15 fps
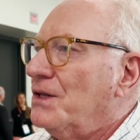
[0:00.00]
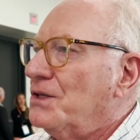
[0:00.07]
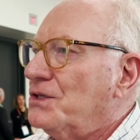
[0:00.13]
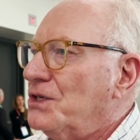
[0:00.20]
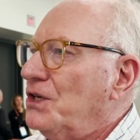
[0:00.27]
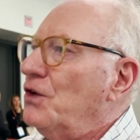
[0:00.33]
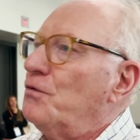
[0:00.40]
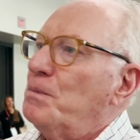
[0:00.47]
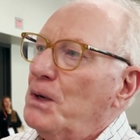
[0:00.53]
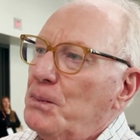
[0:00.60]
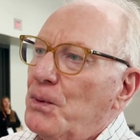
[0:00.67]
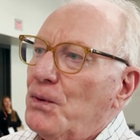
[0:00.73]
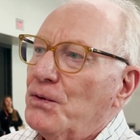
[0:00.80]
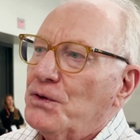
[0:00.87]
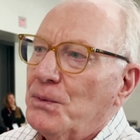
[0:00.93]
to give
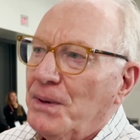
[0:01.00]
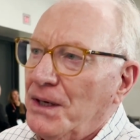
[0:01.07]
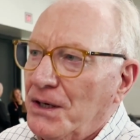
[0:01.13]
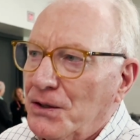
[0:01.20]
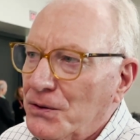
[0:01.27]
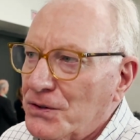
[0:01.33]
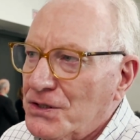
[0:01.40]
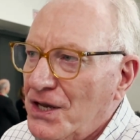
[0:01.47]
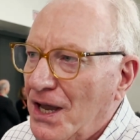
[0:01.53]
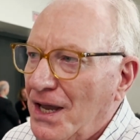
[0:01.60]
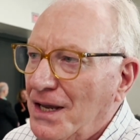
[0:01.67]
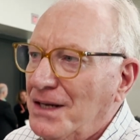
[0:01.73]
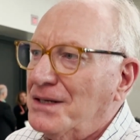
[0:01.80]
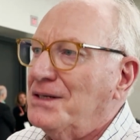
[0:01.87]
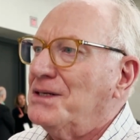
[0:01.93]
people to be
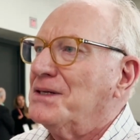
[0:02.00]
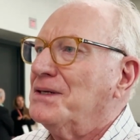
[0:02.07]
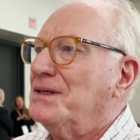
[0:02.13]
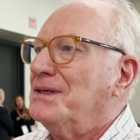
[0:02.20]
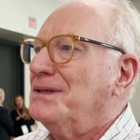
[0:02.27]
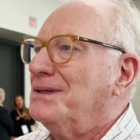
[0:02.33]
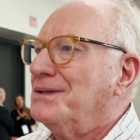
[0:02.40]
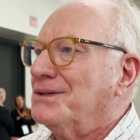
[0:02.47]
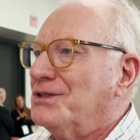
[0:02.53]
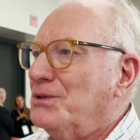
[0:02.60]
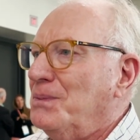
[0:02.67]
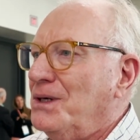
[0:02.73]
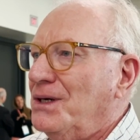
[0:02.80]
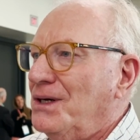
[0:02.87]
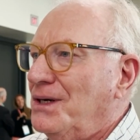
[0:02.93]
entertained, to
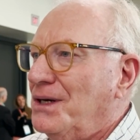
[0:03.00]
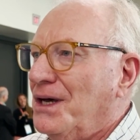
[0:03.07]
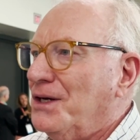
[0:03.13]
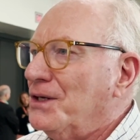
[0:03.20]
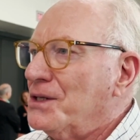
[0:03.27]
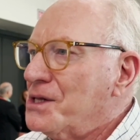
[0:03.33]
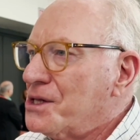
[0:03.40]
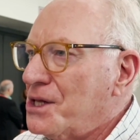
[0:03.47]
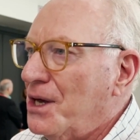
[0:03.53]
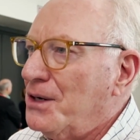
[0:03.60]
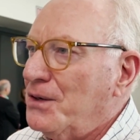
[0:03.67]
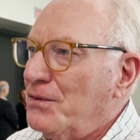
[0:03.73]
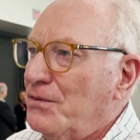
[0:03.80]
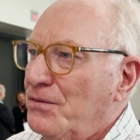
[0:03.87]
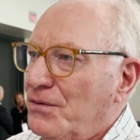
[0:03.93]
be an
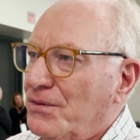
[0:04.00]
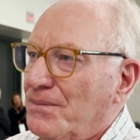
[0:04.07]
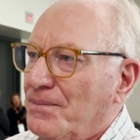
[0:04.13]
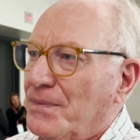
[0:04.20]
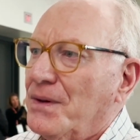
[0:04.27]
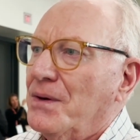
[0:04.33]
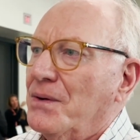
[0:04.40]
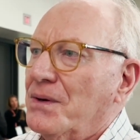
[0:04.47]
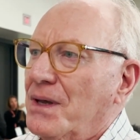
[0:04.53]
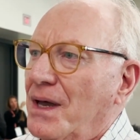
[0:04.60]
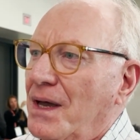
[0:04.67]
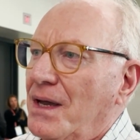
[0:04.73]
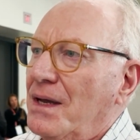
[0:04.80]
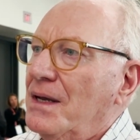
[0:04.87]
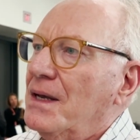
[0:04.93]
incentive,
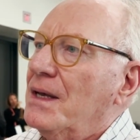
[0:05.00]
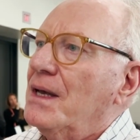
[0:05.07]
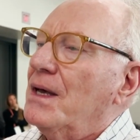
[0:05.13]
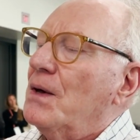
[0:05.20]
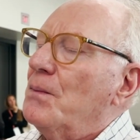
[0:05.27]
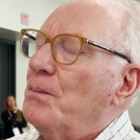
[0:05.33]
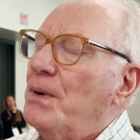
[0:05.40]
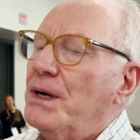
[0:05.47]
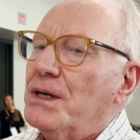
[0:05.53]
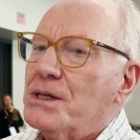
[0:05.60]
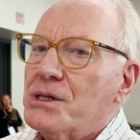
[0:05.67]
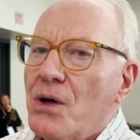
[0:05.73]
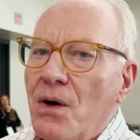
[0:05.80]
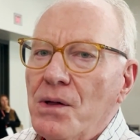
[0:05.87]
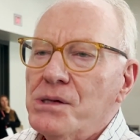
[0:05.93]
okay? But
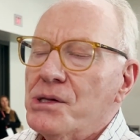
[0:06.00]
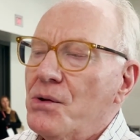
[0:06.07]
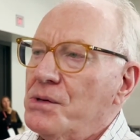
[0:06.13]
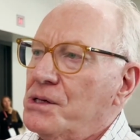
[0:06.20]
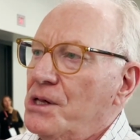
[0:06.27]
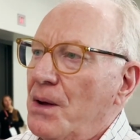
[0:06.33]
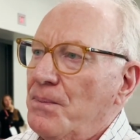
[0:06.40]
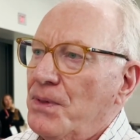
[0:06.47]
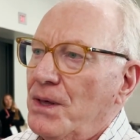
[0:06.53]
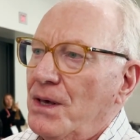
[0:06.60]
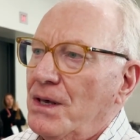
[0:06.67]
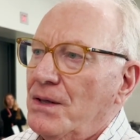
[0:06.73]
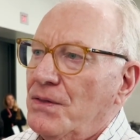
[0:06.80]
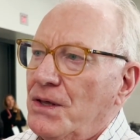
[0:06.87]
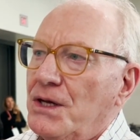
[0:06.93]
it's also
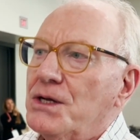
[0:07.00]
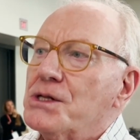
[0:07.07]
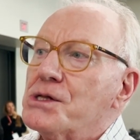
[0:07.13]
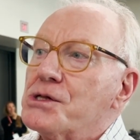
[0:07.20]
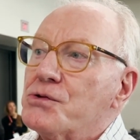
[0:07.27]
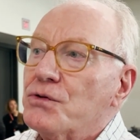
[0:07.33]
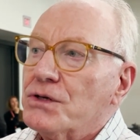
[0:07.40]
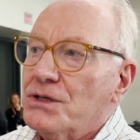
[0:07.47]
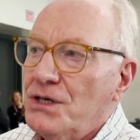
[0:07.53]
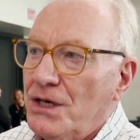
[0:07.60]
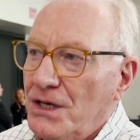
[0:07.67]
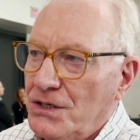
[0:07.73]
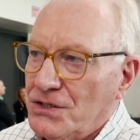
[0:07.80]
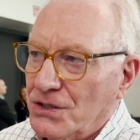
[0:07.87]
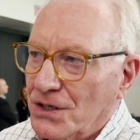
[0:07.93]
something that it's
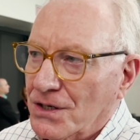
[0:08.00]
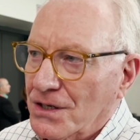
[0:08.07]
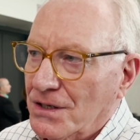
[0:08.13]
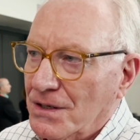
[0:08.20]
strategic.